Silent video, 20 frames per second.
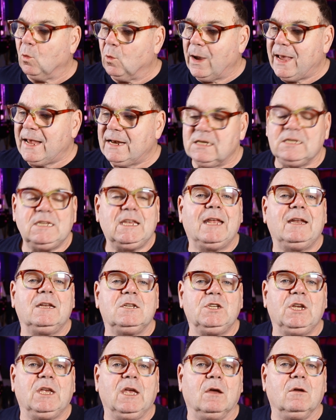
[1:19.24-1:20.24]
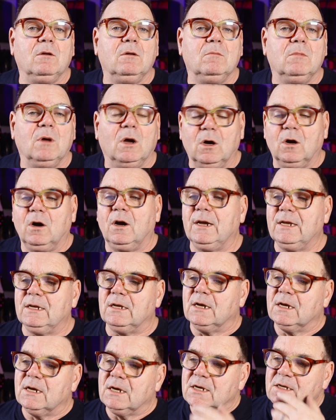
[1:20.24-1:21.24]
where does the energy go? All right,
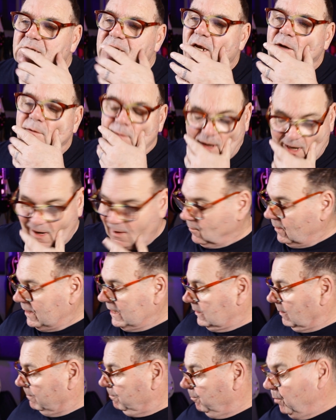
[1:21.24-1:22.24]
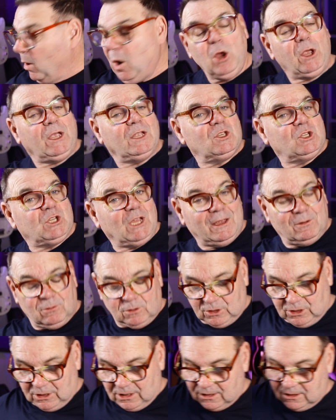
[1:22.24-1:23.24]
so now the book
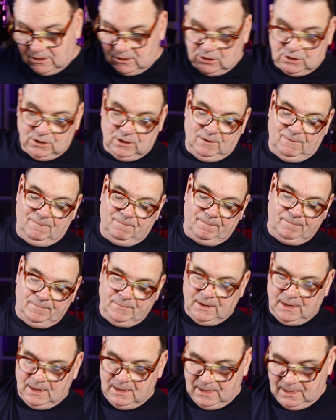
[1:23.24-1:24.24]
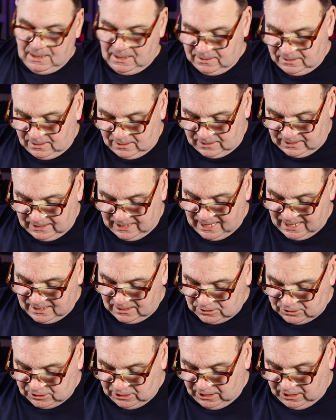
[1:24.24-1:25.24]
tells us that the energy